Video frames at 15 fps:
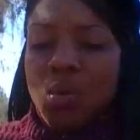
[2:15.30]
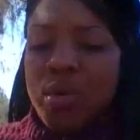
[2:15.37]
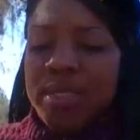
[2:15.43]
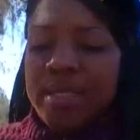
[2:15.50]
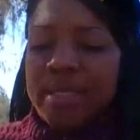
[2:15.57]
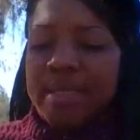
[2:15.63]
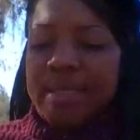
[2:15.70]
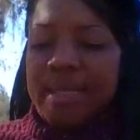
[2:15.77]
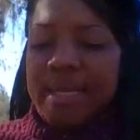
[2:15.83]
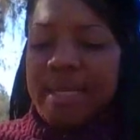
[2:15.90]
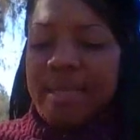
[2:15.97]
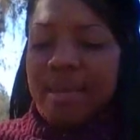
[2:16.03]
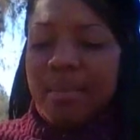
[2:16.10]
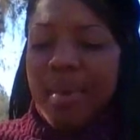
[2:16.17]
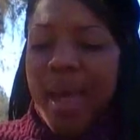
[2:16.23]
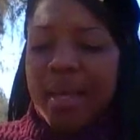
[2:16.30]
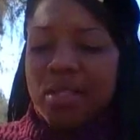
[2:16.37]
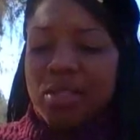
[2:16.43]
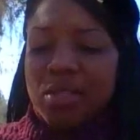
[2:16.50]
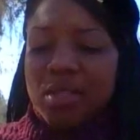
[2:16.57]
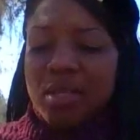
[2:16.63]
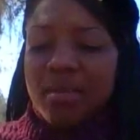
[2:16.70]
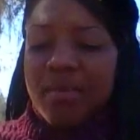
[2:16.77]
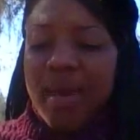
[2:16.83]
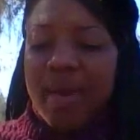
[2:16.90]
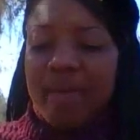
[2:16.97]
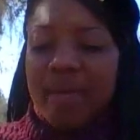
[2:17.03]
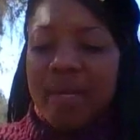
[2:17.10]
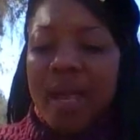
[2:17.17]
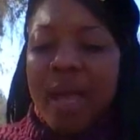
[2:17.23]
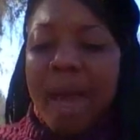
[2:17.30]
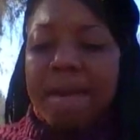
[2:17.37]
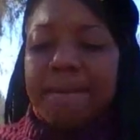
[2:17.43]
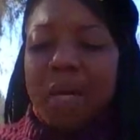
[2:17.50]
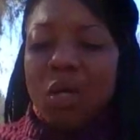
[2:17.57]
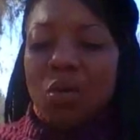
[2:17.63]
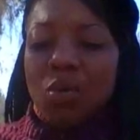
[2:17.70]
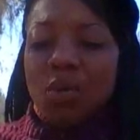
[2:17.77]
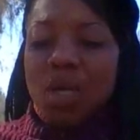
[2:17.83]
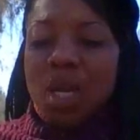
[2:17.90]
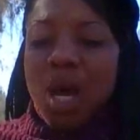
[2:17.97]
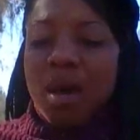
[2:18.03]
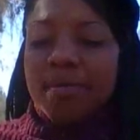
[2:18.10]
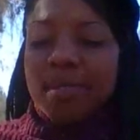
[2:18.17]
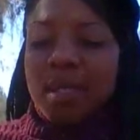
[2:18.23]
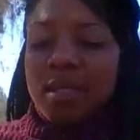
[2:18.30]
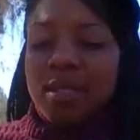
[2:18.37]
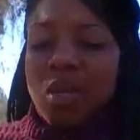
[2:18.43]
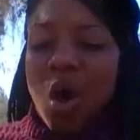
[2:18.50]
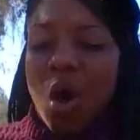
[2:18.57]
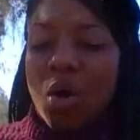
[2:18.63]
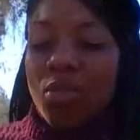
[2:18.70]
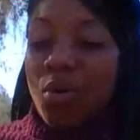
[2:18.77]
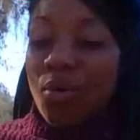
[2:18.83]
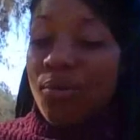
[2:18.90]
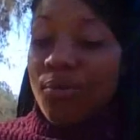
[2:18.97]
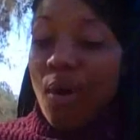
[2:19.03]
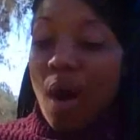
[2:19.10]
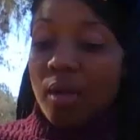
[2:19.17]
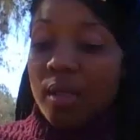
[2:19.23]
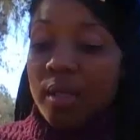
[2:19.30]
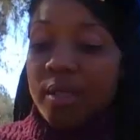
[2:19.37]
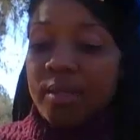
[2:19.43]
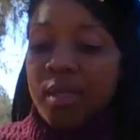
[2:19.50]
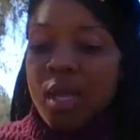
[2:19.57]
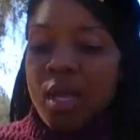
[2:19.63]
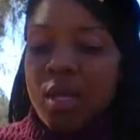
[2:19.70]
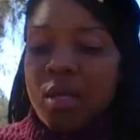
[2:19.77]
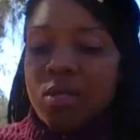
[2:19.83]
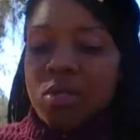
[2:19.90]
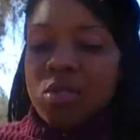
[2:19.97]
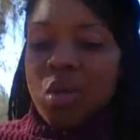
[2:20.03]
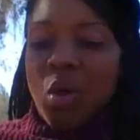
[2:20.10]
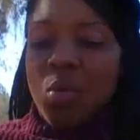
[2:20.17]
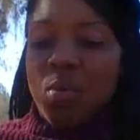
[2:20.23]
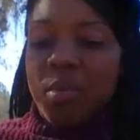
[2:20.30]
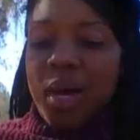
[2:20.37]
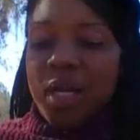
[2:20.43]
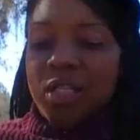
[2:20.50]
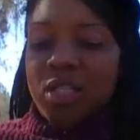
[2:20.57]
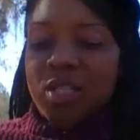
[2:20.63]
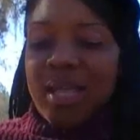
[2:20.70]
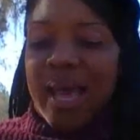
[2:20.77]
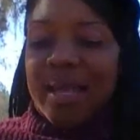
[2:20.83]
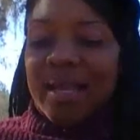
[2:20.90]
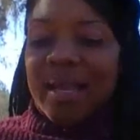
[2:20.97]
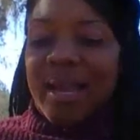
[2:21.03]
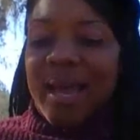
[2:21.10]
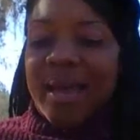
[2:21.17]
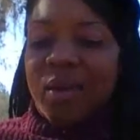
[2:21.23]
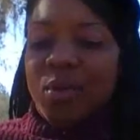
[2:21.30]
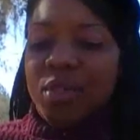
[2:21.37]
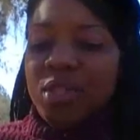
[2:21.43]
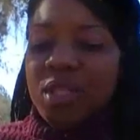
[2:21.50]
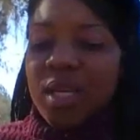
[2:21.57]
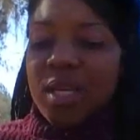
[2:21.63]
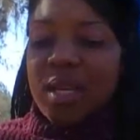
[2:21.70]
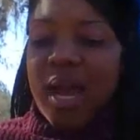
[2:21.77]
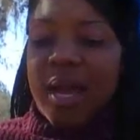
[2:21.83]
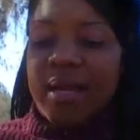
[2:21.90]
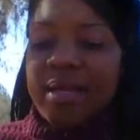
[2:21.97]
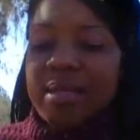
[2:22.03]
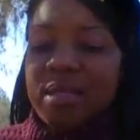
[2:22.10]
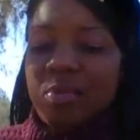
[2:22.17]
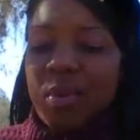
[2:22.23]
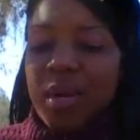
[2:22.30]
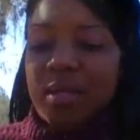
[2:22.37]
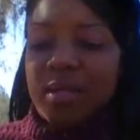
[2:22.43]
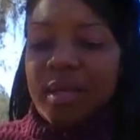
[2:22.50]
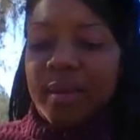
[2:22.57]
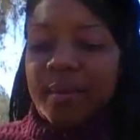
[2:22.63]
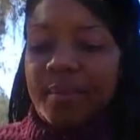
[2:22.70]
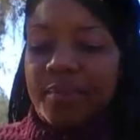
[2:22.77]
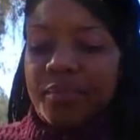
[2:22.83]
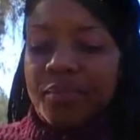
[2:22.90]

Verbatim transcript: who is indeed the majesty of heaven, but who loved us, although fallen, so much that language cannot express it